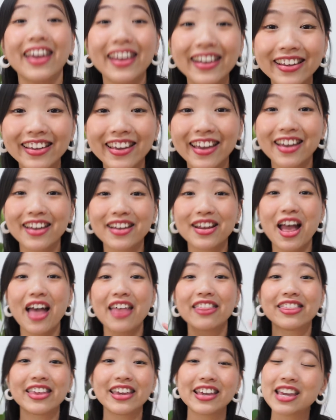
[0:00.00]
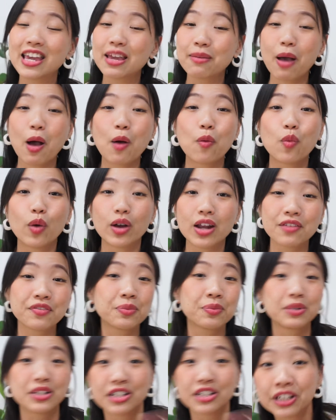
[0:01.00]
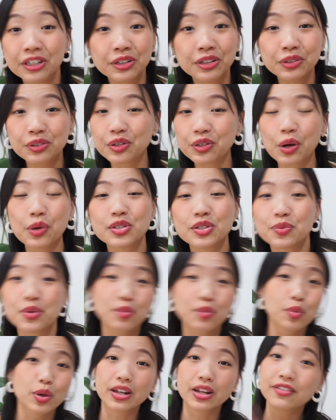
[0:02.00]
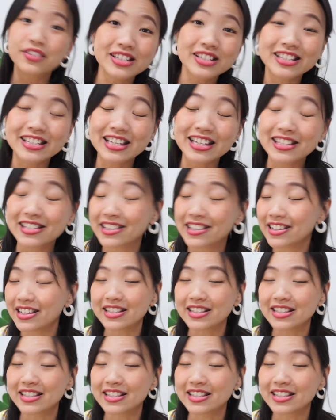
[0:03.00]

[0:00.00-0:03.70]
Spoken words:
again, thinking about whatever material goes with whatever season